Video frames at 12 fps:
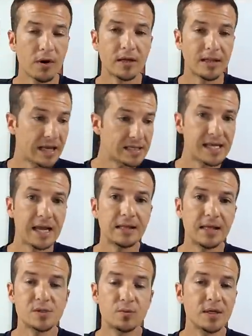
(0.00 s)
They can take
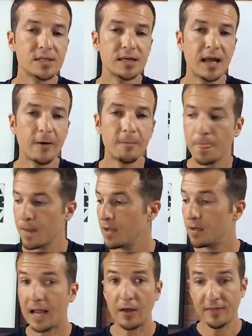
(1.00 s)
less risk now.
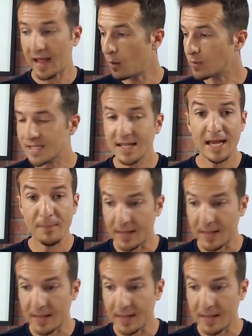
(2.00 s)
Now that was them.